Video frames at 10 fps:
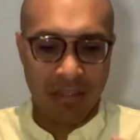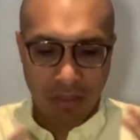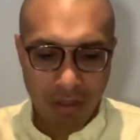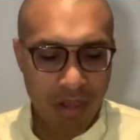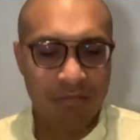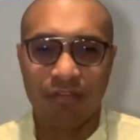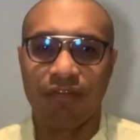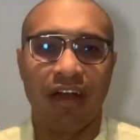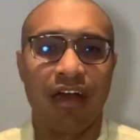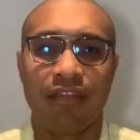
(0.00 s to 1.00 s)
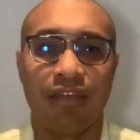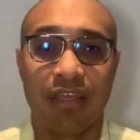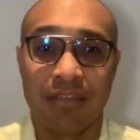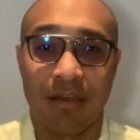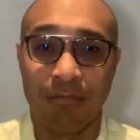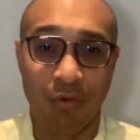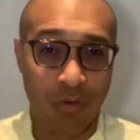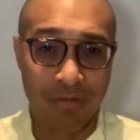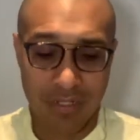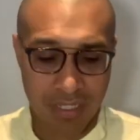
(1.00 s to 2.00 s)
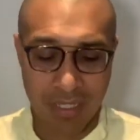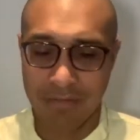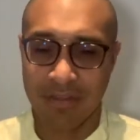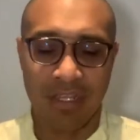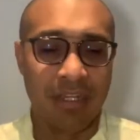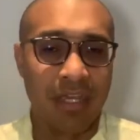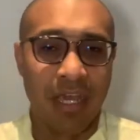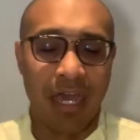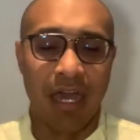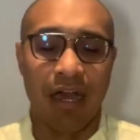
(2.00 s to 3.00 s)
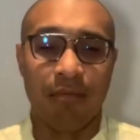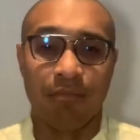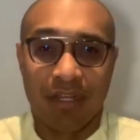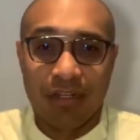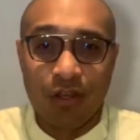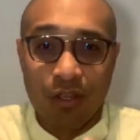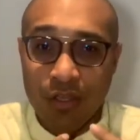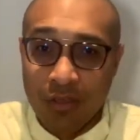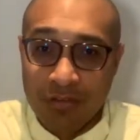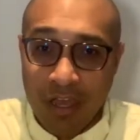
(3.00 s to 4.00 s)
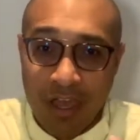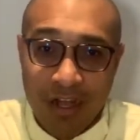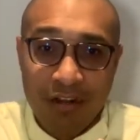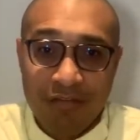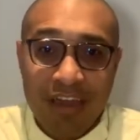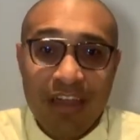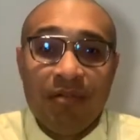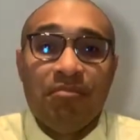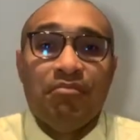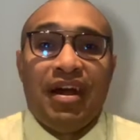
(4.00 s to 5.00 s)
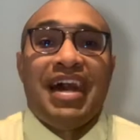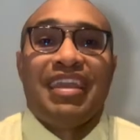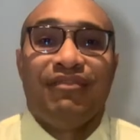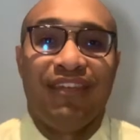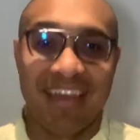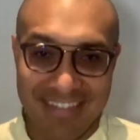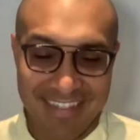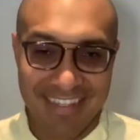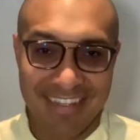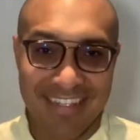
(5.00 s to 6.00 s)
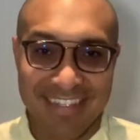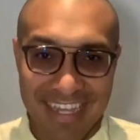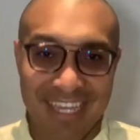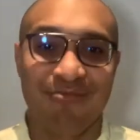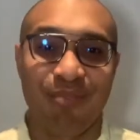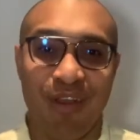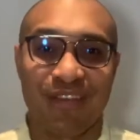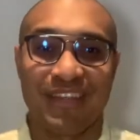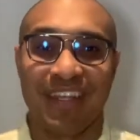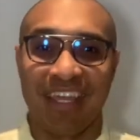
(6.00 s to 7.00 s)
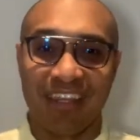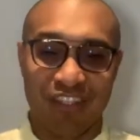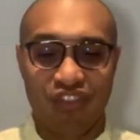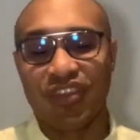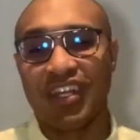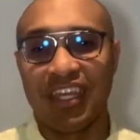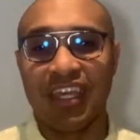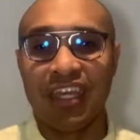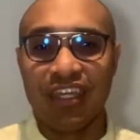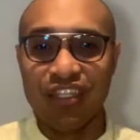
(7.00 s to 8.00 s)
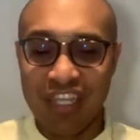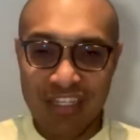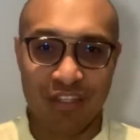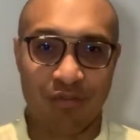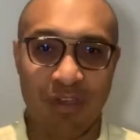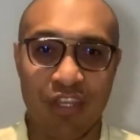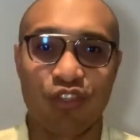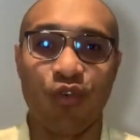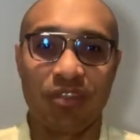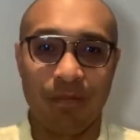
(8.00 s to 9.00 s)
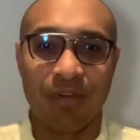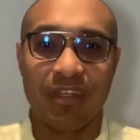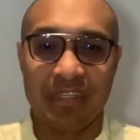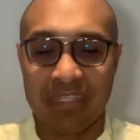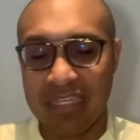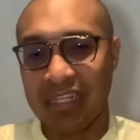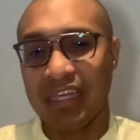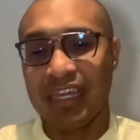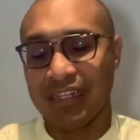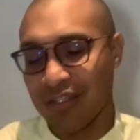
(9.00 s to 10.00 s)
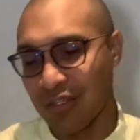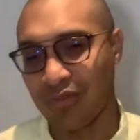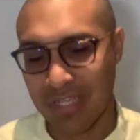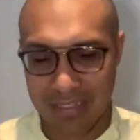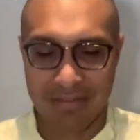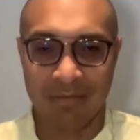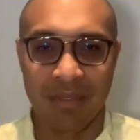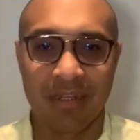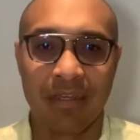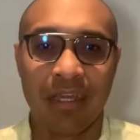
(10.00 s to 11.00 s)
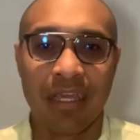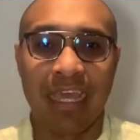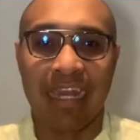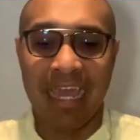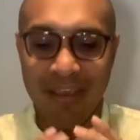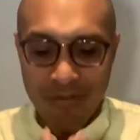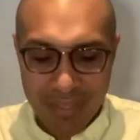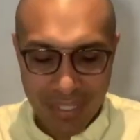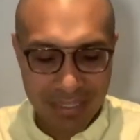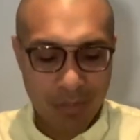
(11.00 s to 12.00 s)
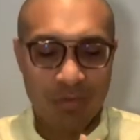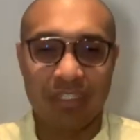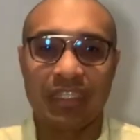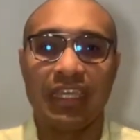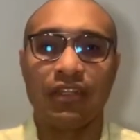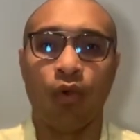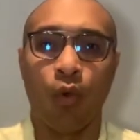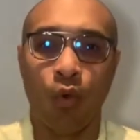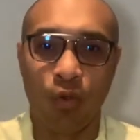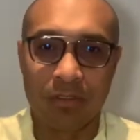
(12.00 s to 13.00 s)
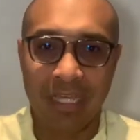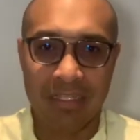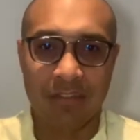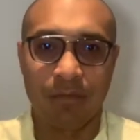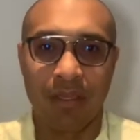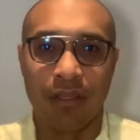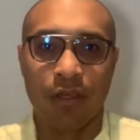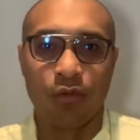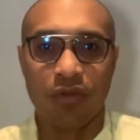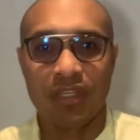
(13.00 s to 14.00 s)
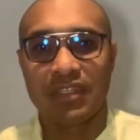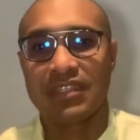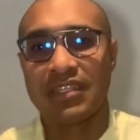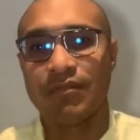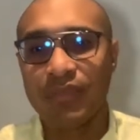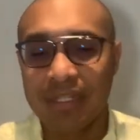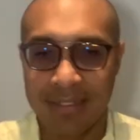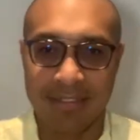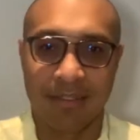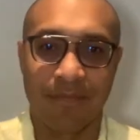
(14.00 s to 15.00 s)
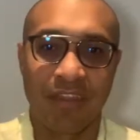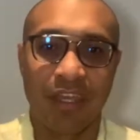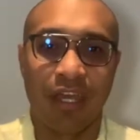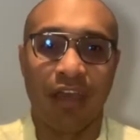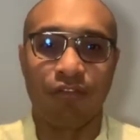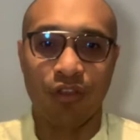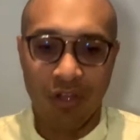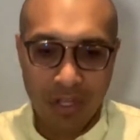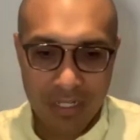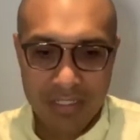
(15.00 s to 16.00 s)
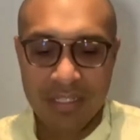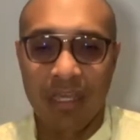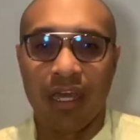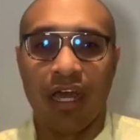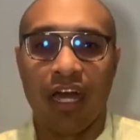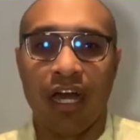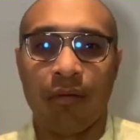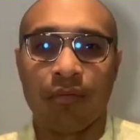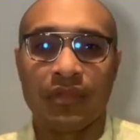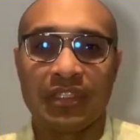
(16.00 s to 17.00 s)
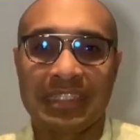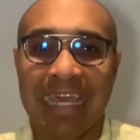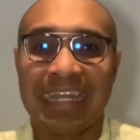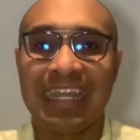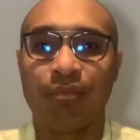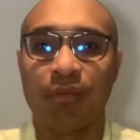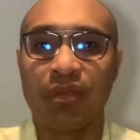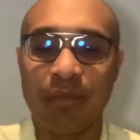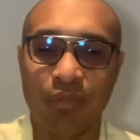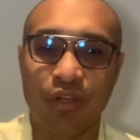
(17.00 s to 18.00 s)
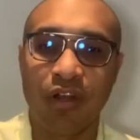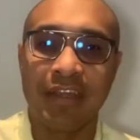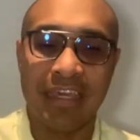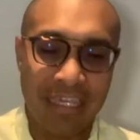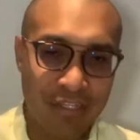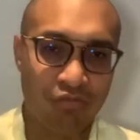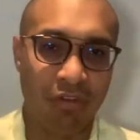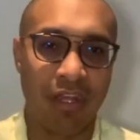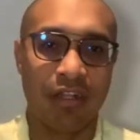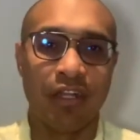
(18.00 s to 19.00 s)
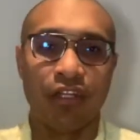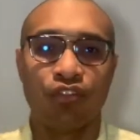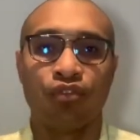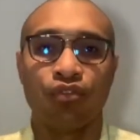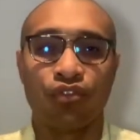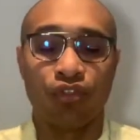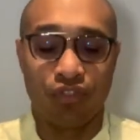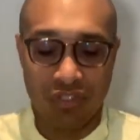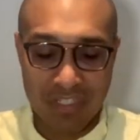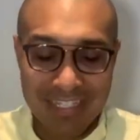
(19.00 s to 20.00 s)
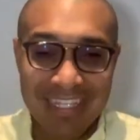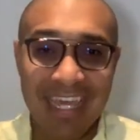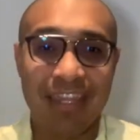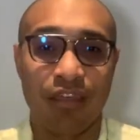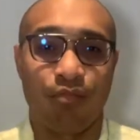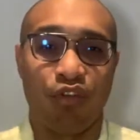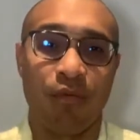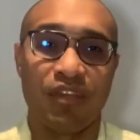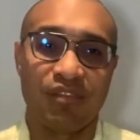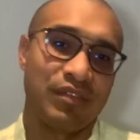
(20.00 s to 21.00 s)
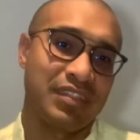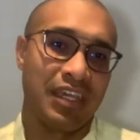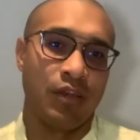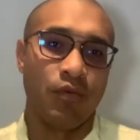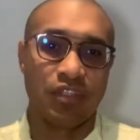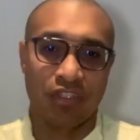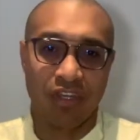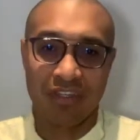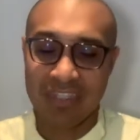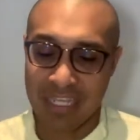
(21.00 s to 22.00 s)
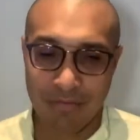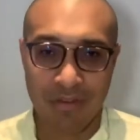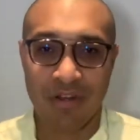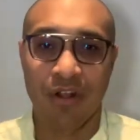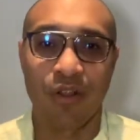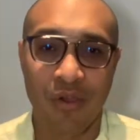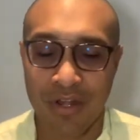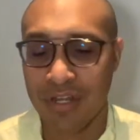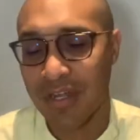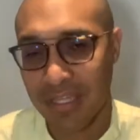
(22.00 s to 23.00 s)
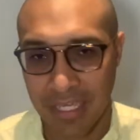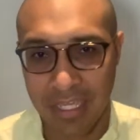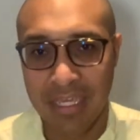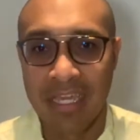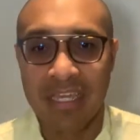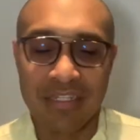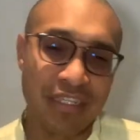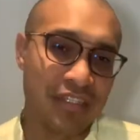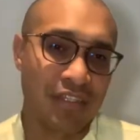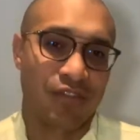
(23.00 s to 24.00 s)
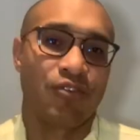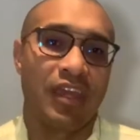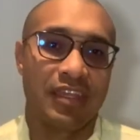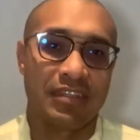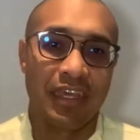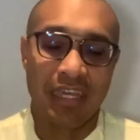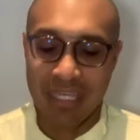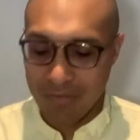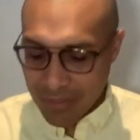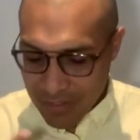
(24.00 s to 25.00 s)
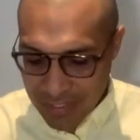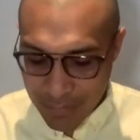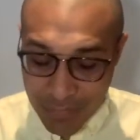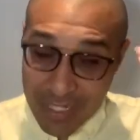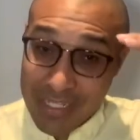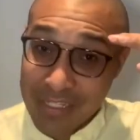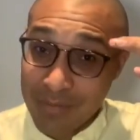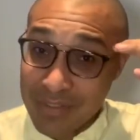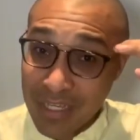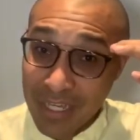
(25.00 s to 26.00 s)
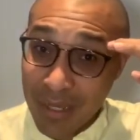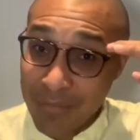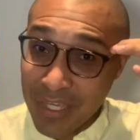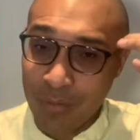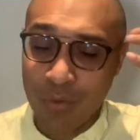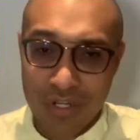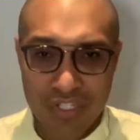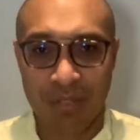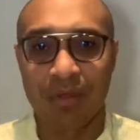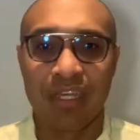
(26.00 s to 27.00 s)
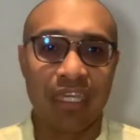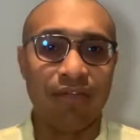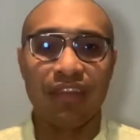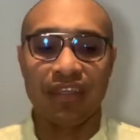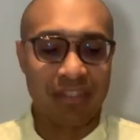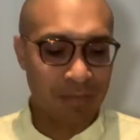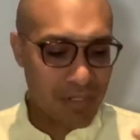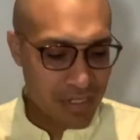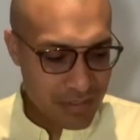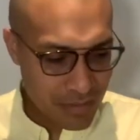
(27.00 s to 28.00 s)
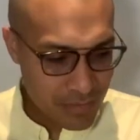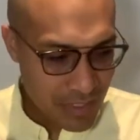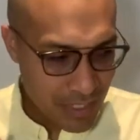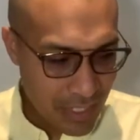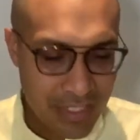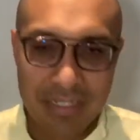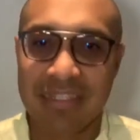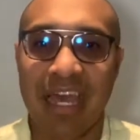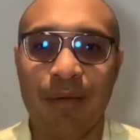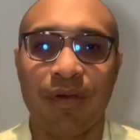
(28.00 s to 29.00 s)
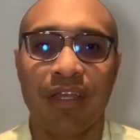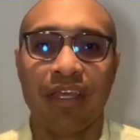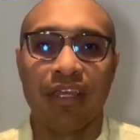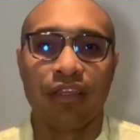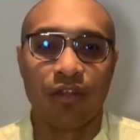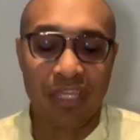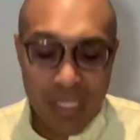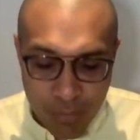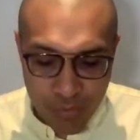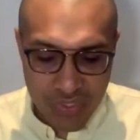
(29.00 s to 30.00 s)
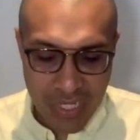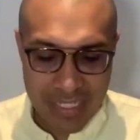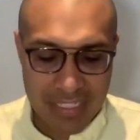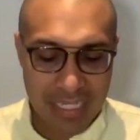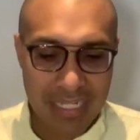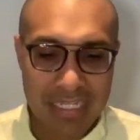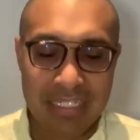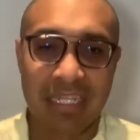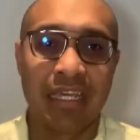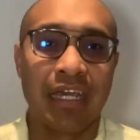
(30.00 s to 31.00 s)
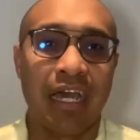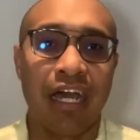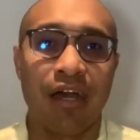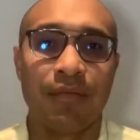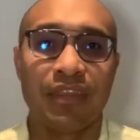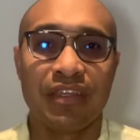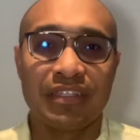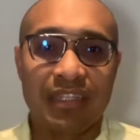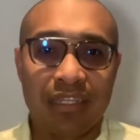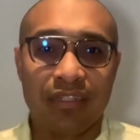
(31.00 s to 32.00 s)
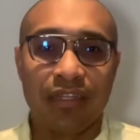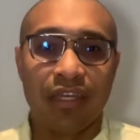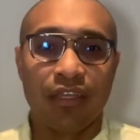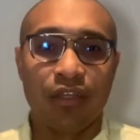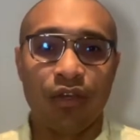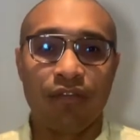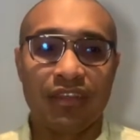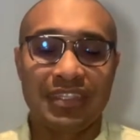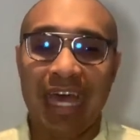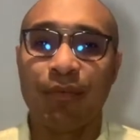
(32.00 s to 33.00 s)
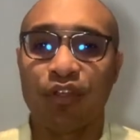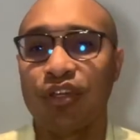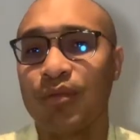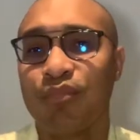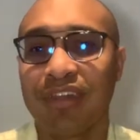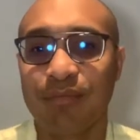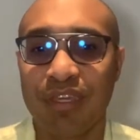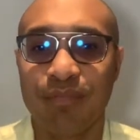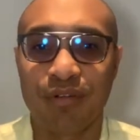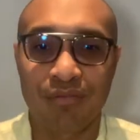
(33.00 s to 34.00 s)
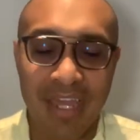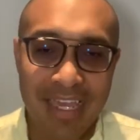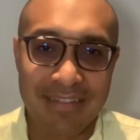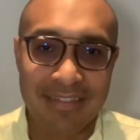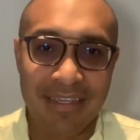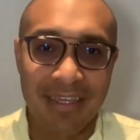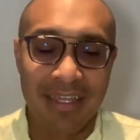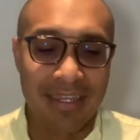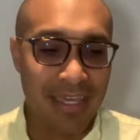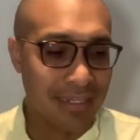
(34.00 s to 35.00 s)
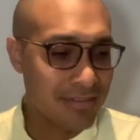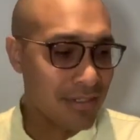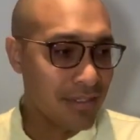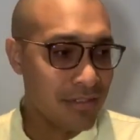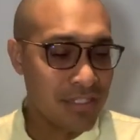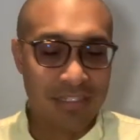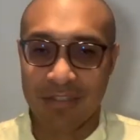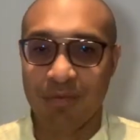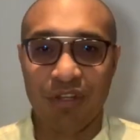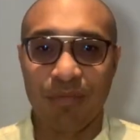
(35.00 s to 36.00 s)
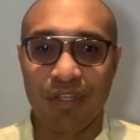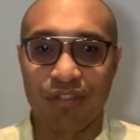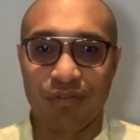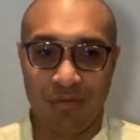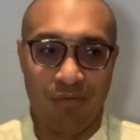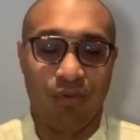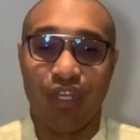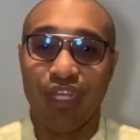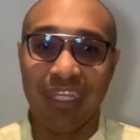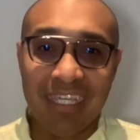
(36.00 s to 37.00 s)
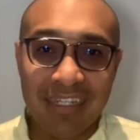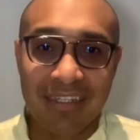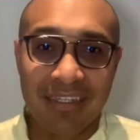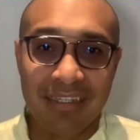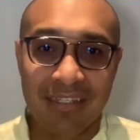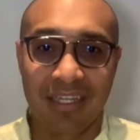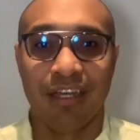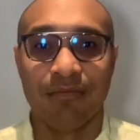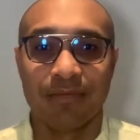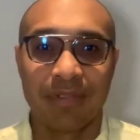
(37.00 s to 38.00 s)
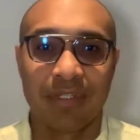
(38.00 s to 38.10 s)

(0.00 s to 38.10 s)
The heart of the Father is on both of the covenant. But the heart of the Father manifested, the second person in the Trinity, Jesus Christ, shows up on the scene in the New Testament. And everything that we see in the Old Testament was a symbolism of God's setting up a people called Israel to send the promised Messiah, which is our Savior and our Lord and our King, Jesus Christ. Even their symbolisms in worship, even their symbolisms in the Sabbath. You know, Hebrews says that, listen, there's still, you know, if the Sabbath could have bring people rest, then Jesus pretty much wouldn't need to come.